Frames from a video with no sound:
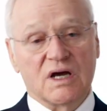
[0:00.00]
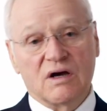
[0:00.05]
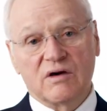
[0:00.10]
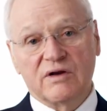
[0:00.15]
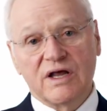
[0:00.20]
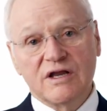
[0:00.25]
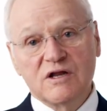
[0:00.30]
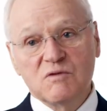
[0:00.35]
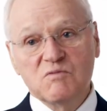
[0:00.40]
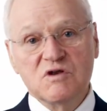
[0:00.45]
Now,
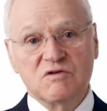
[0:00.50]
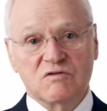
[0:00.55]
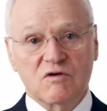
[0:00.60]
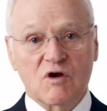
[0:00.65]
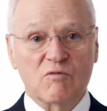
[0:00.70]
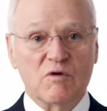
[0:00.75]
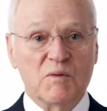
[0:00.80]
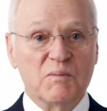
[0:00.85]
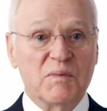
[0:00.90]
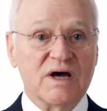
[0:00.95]
an
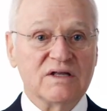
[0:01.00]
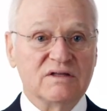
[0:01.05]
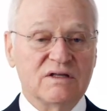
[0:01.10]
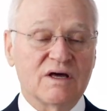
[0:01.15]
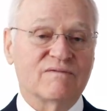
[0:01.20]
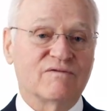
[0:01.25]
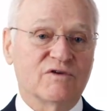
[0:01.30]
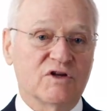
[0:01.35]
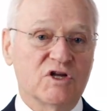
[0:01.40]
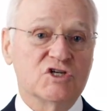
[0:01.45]
endometrioma by
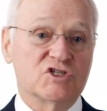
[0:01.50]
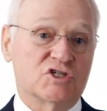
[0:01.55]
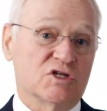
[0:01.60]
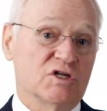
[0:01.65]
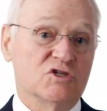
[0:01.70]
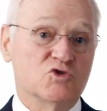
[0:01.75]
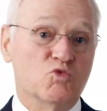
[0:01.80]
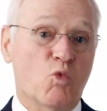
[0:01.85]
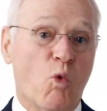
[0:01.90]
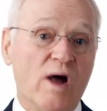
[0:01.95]
definition
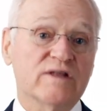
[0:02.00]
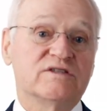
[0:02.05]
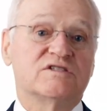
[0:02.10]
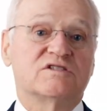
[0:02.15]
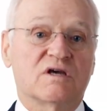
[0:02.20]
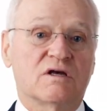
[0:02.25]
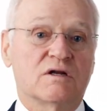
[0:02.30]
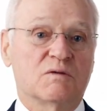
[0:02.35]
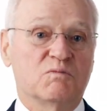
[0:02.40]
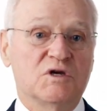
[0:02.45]
is 1
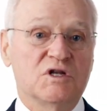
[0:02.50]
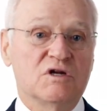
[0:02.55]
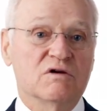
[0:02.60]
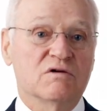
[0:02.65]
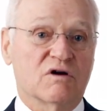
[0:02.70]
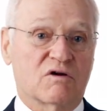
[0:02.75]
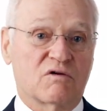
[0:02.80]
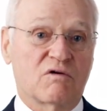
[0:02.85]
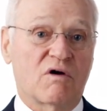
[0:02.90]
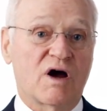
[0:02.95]

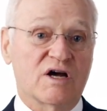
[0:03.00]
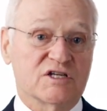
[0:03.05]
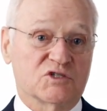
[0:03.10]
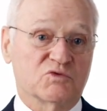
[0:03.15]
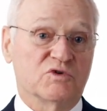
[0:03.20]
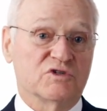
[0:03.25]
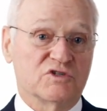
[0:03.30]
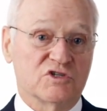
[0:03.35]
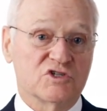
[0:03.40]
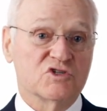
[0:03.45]
centimeter
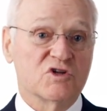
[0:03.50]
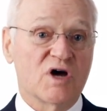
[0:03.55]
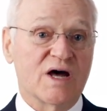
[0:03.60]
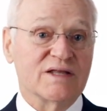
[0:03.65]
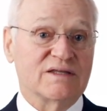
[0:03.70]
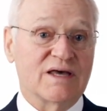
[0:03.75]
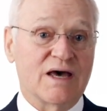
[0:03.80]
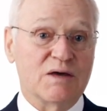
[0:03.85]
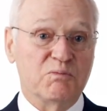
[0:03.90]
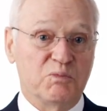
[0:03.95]
across, which is
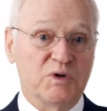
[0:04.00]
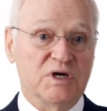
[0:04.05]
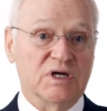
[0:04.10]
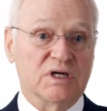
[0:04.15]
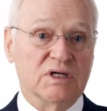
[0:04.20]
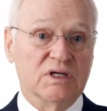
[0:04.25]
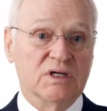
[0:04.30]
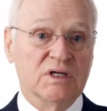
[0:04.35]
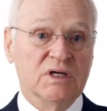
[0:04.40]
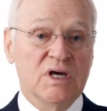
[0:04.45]
not that
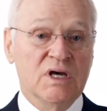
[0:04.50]
big.